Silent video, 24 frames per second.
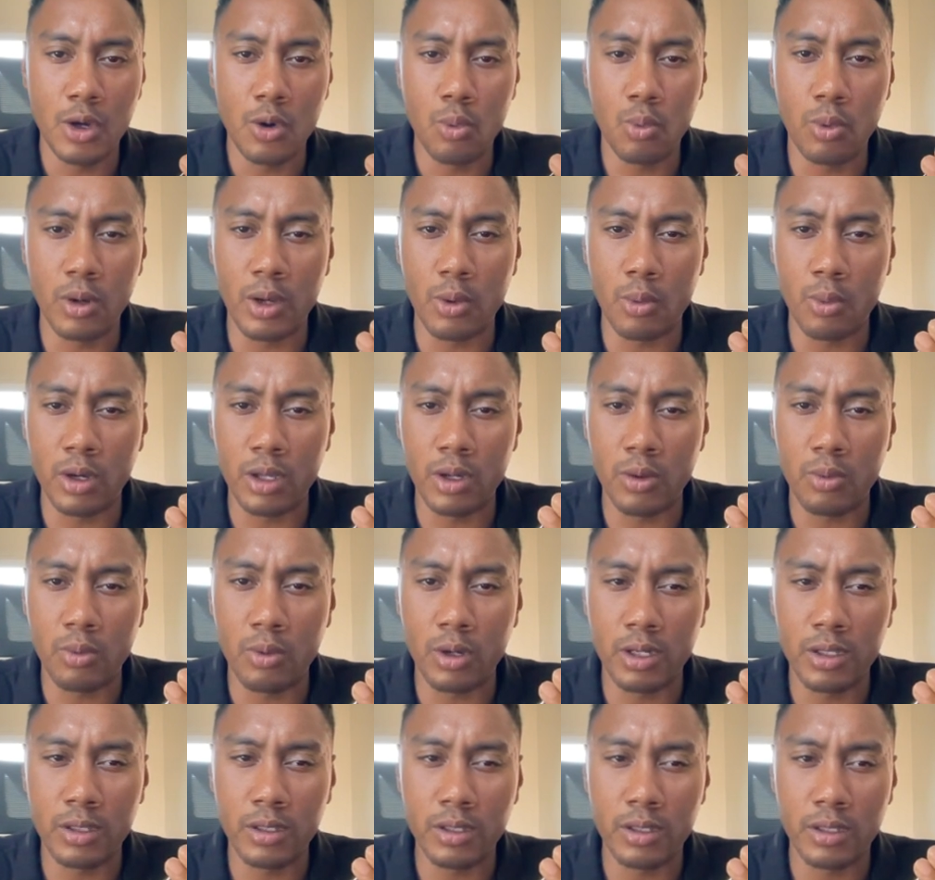What
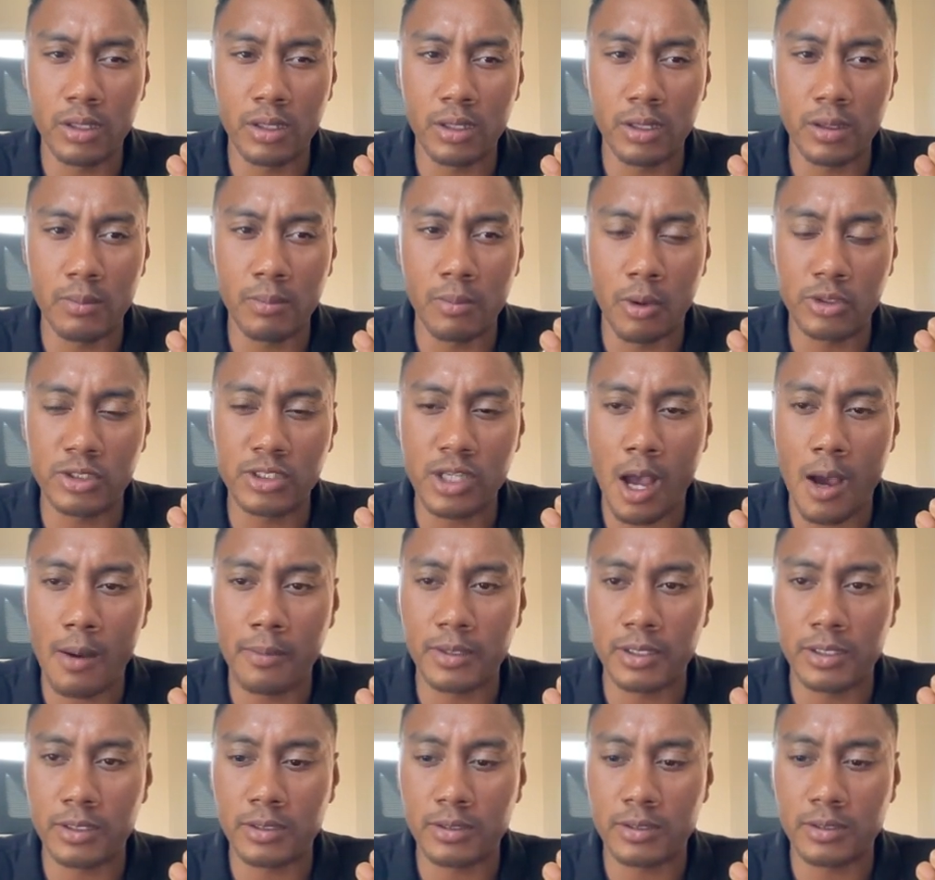are the most
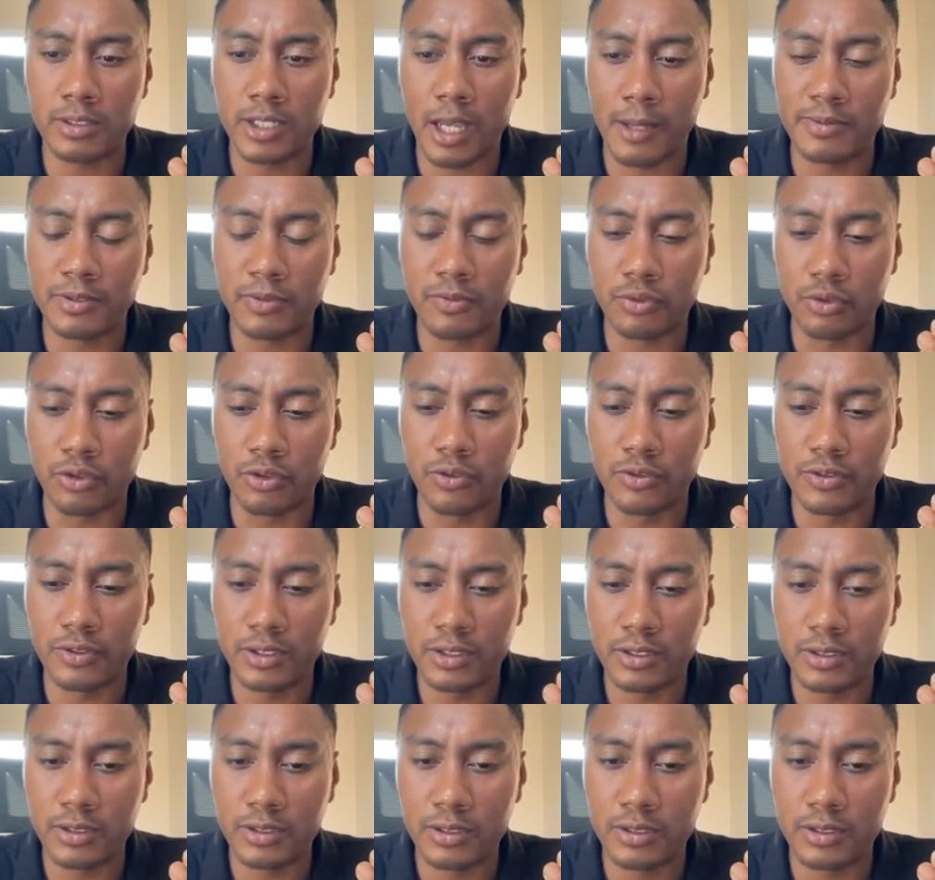common types of roofs?